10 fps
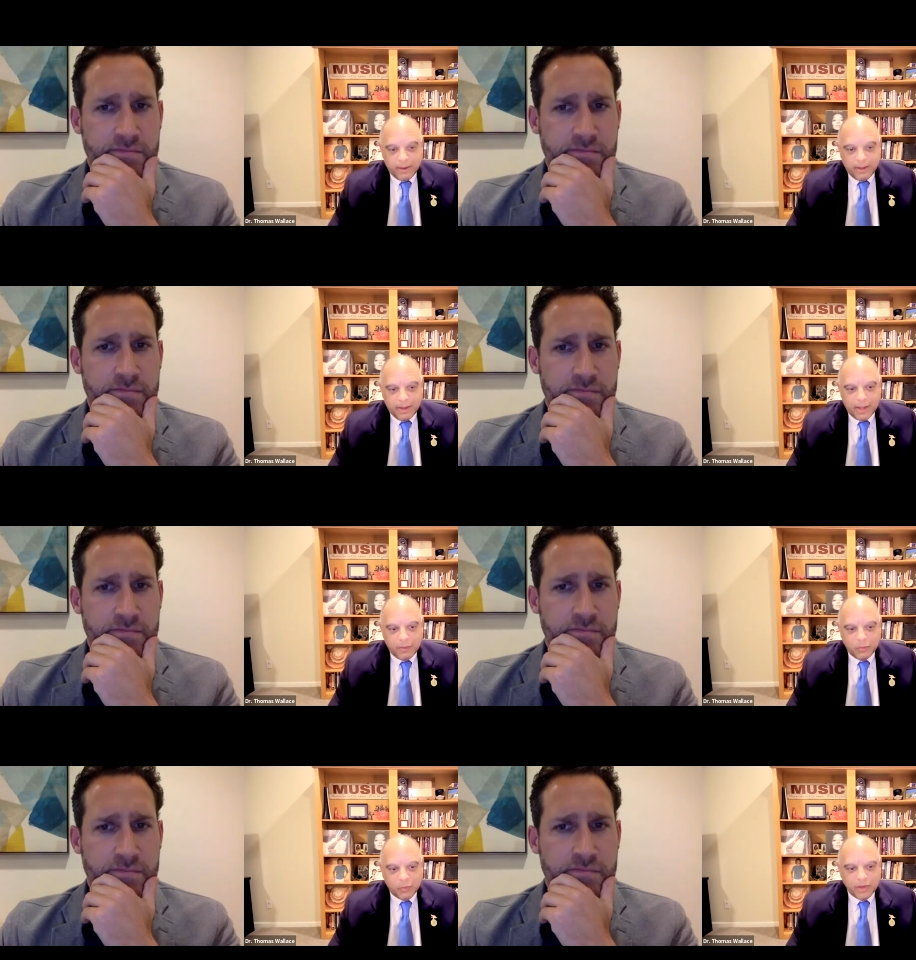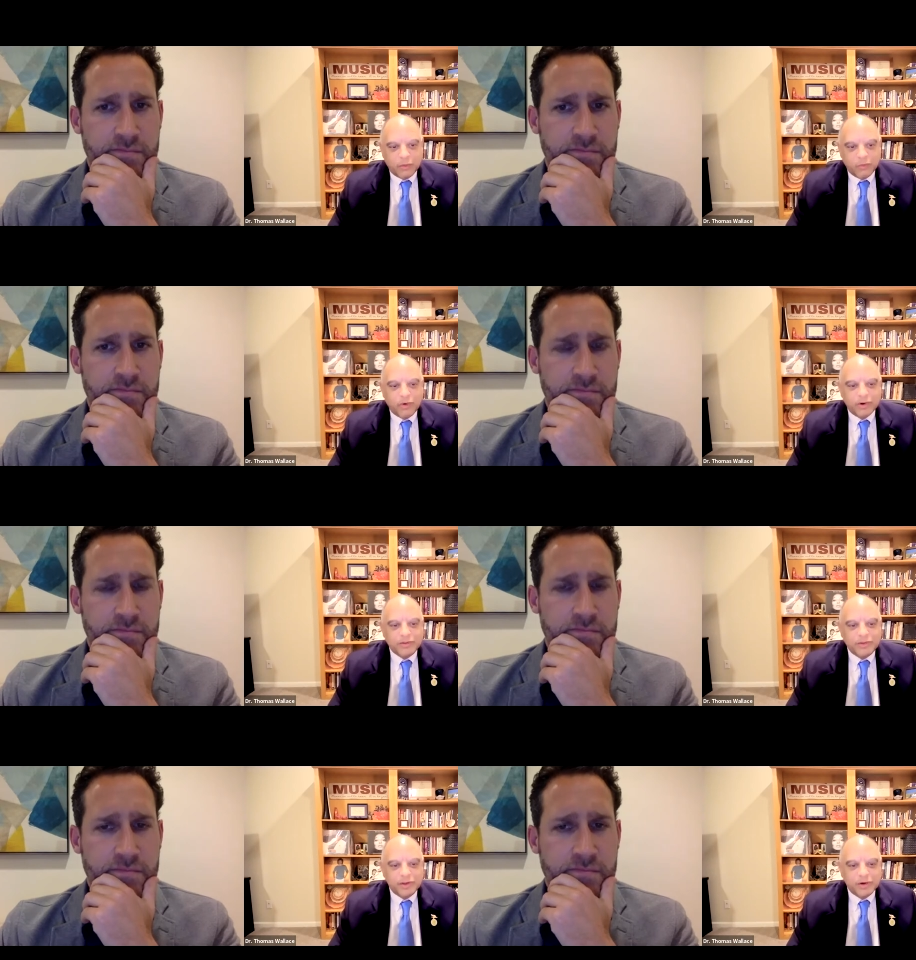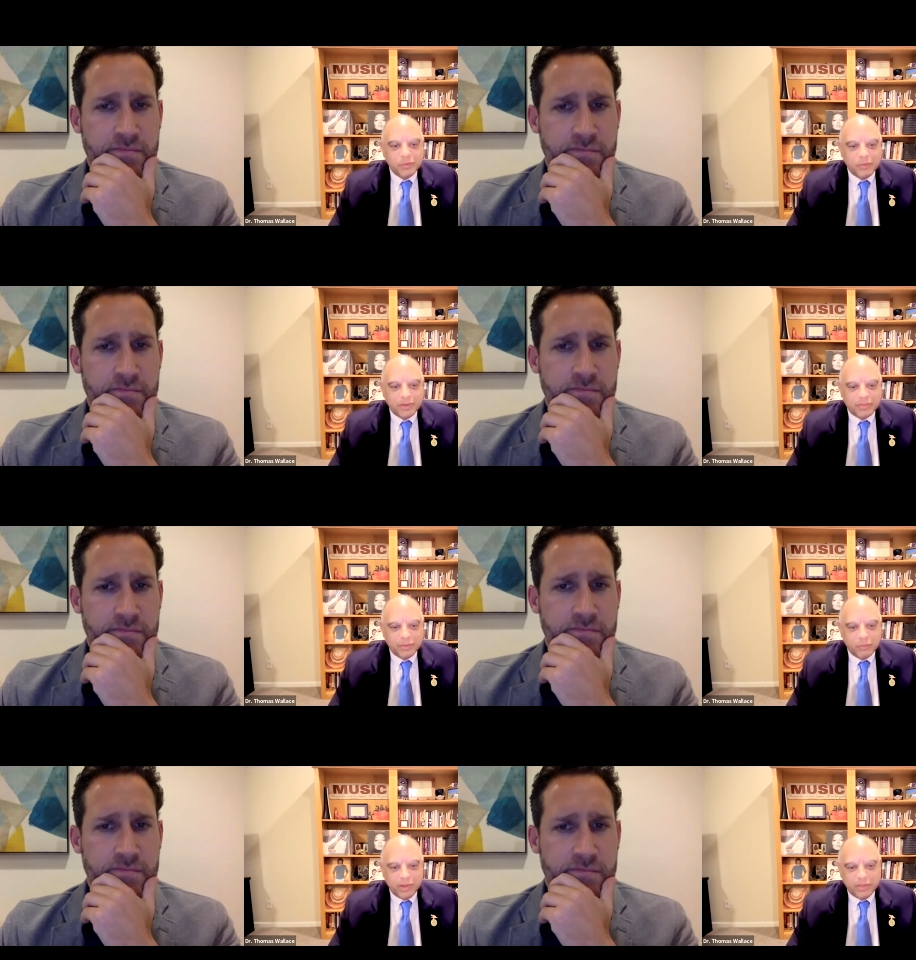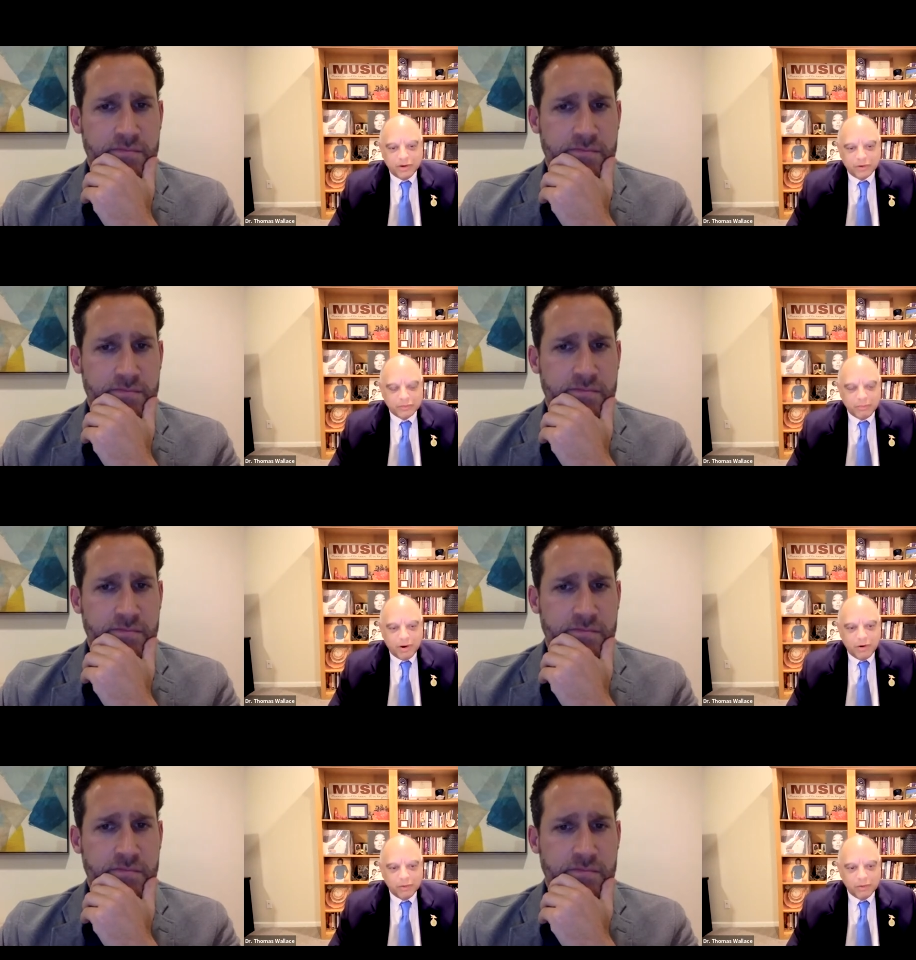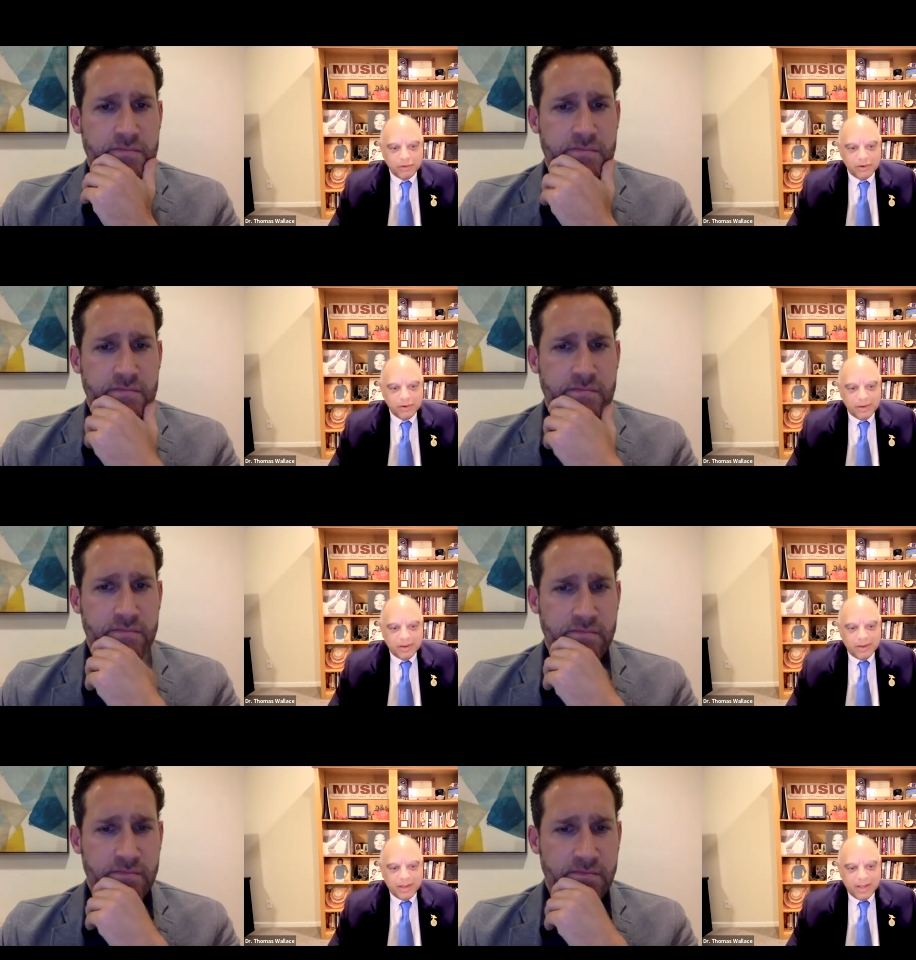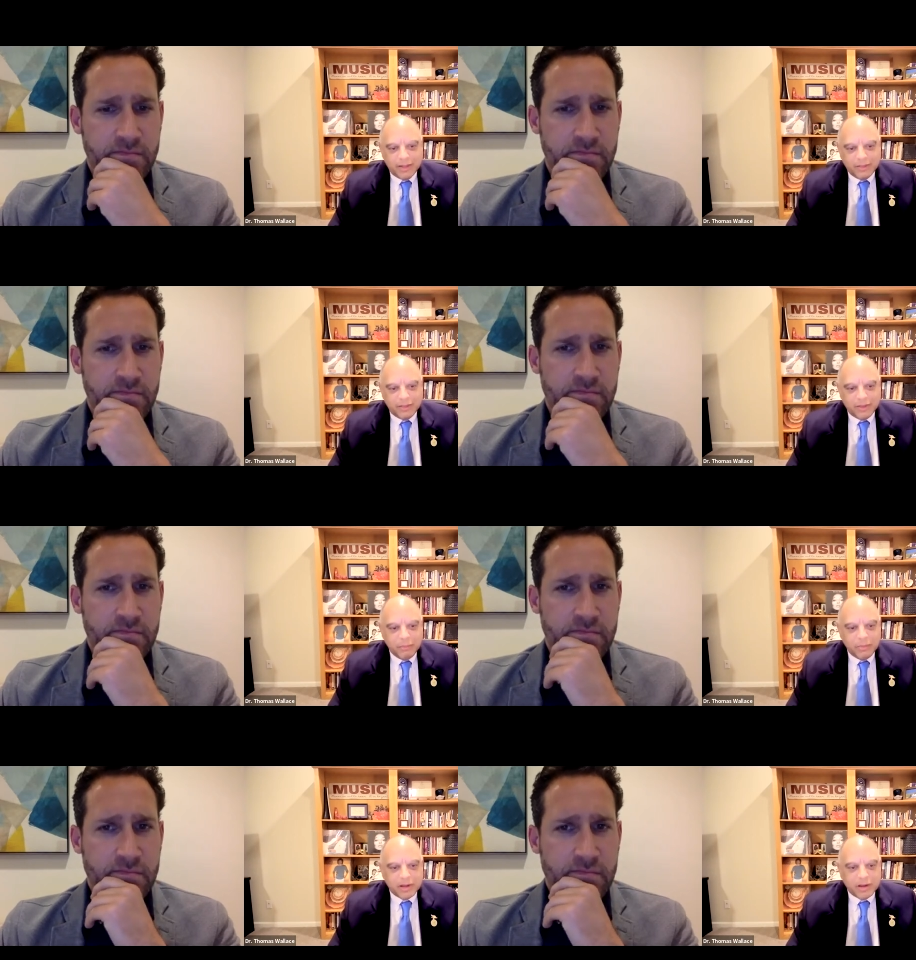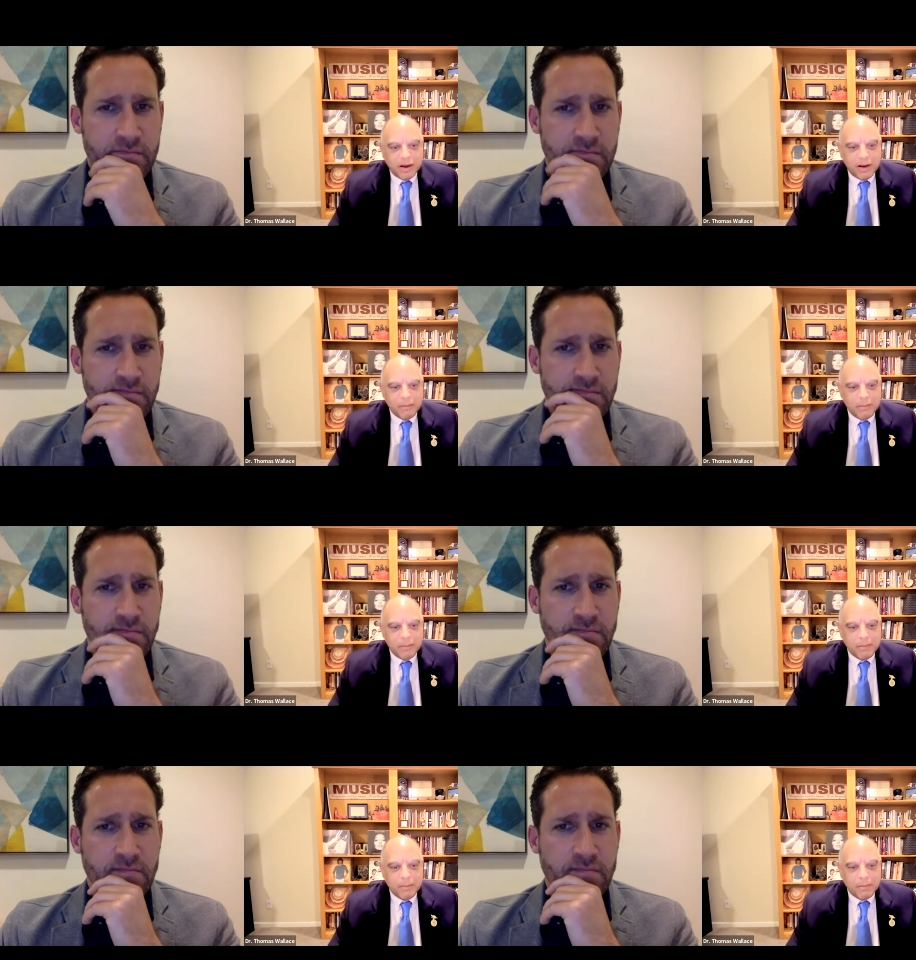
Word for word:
Speaker 1: and we don't want to deal with them when they're smaller and they become